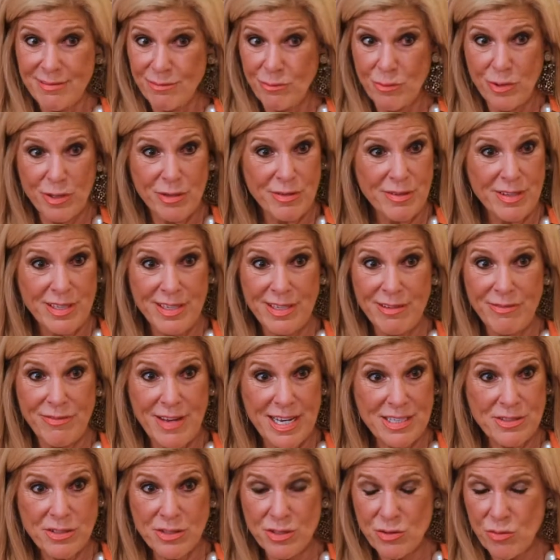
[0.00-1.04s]
we're the
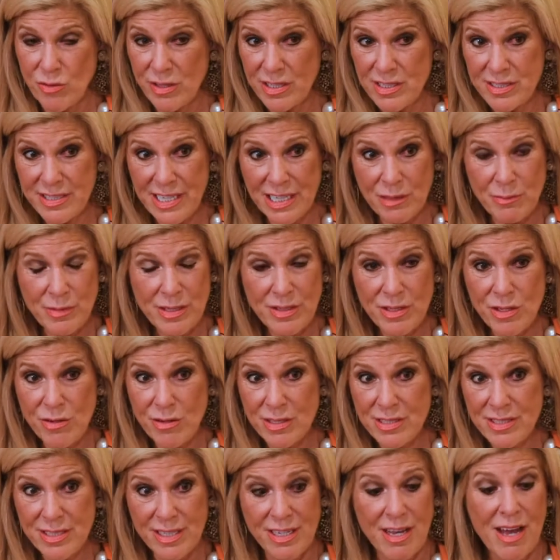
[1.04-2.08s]
fastest growing segment in the
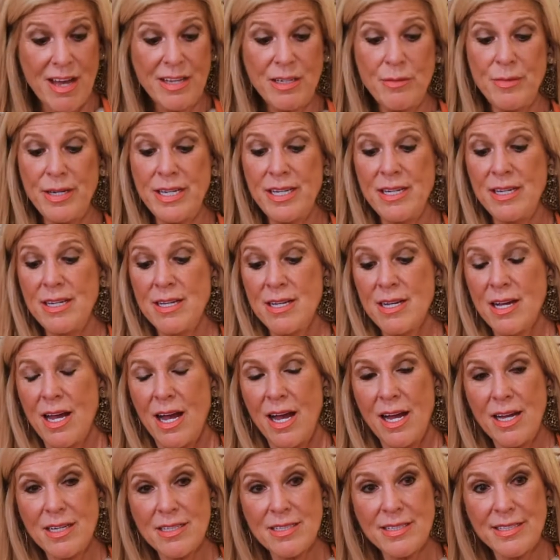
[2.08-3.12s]
U.S. economy.
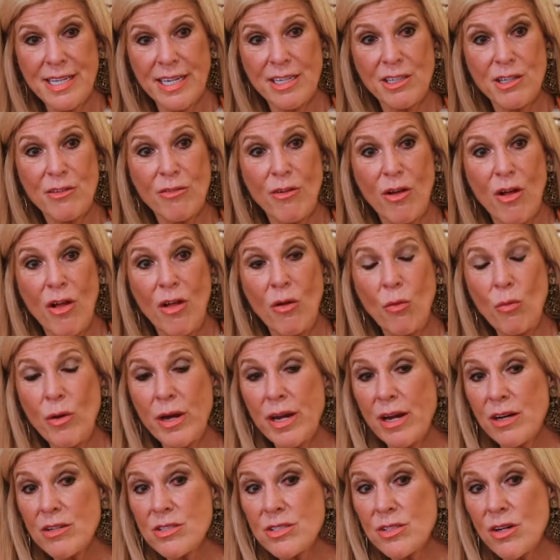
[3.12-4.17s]
Second of all,
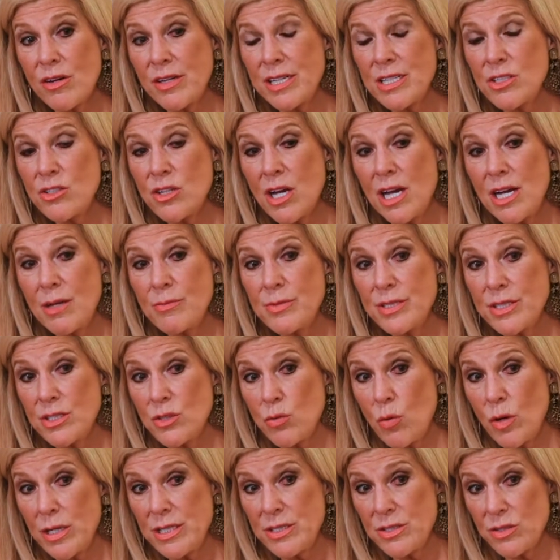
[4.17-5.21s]
we are starting jobs at
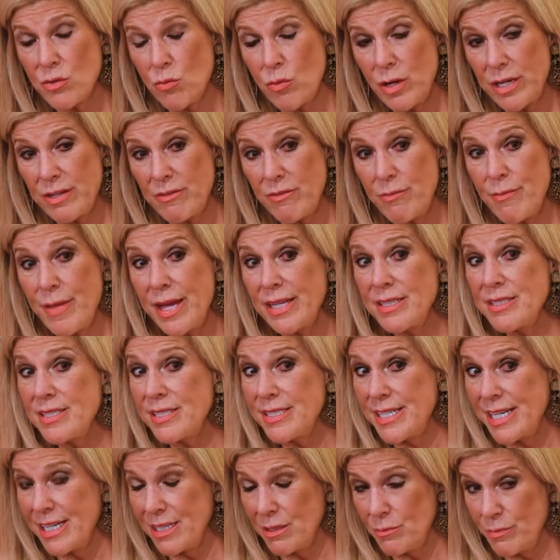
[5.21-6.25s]
twice the rate of men,
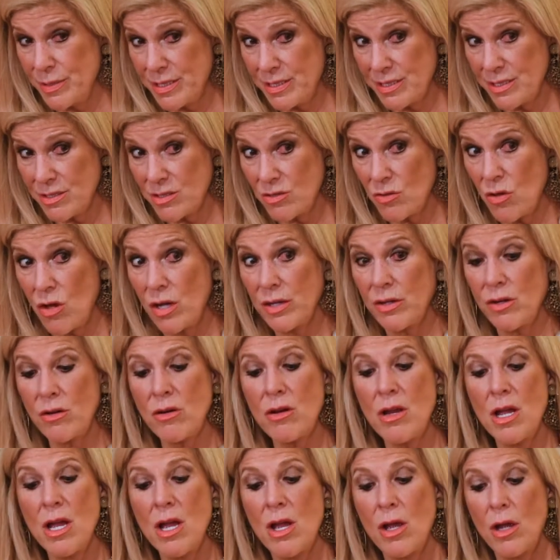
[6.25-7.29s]
staying in business
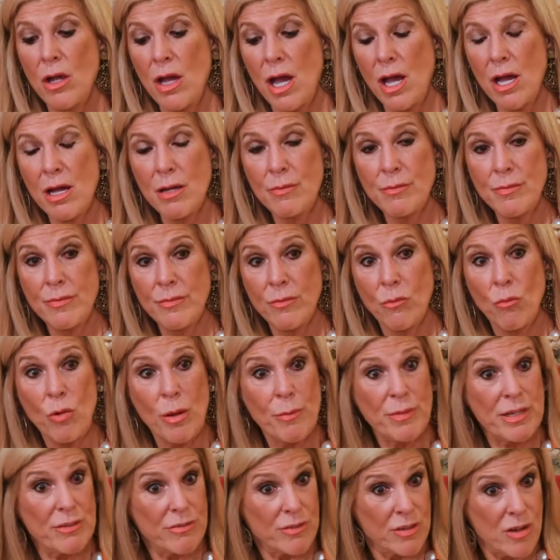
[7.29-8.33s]
longer.
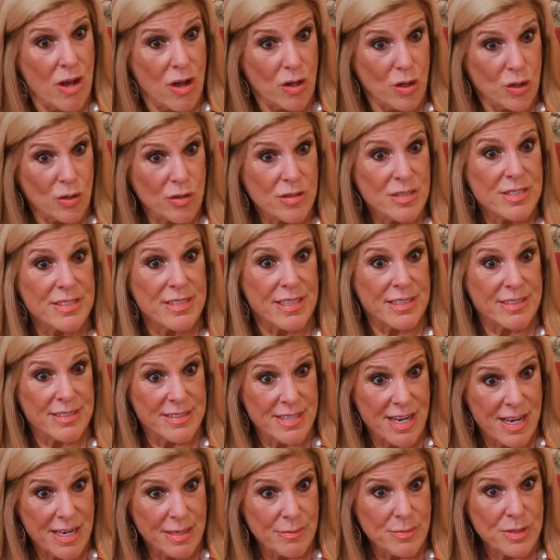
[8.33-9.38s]
Women of color, 6
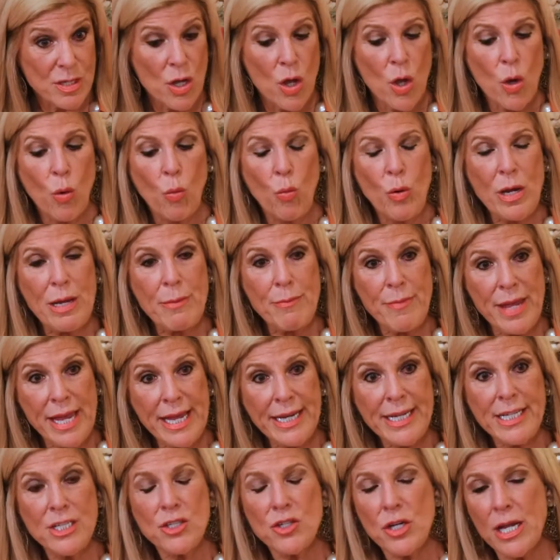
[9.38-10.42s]
times. We
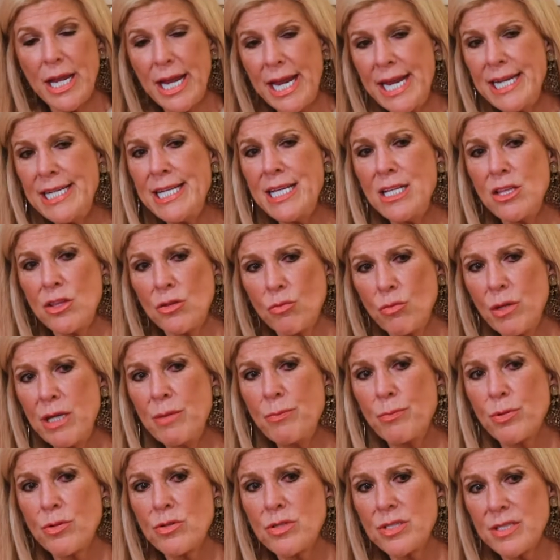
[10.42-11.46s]
manage
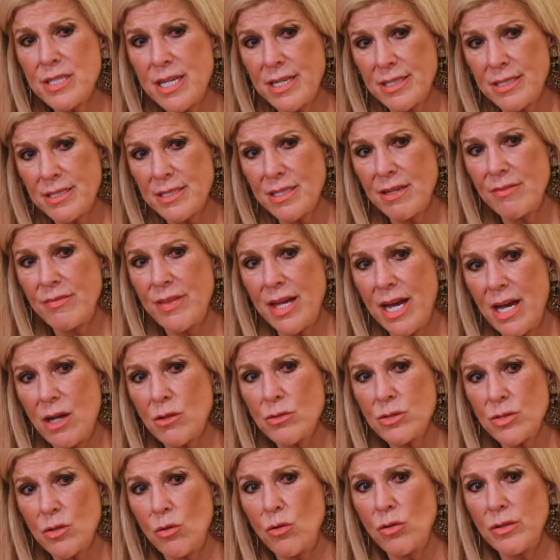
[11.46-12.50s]
83% of the
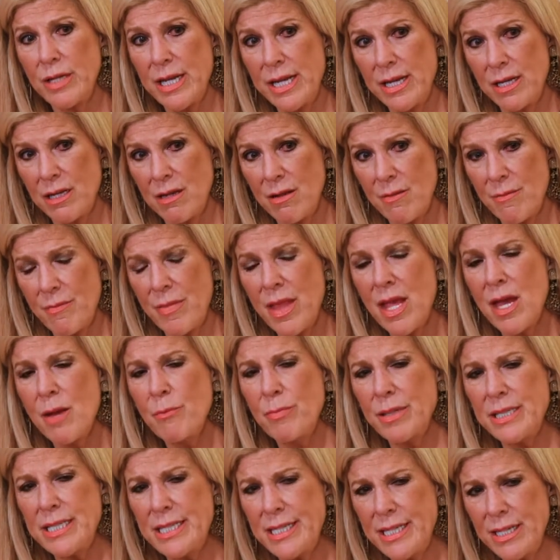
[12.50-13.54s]
household income.
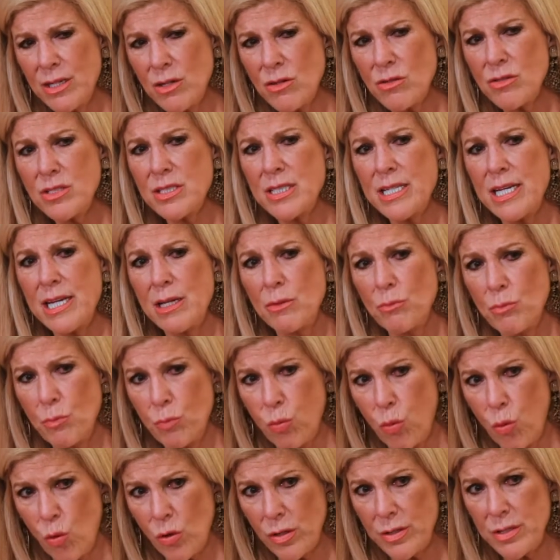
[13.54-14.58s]
But here's the
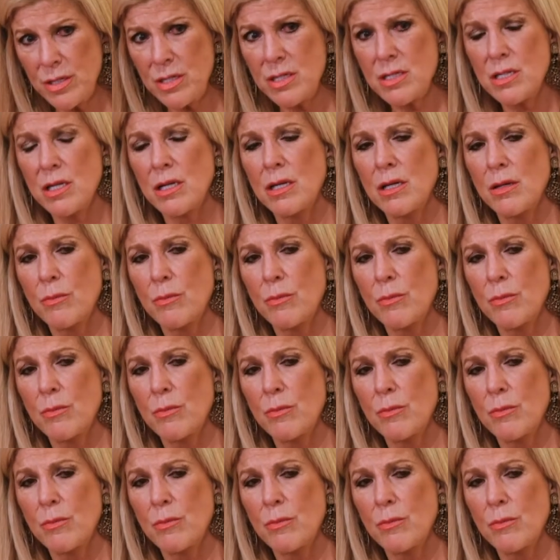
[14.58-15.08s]
important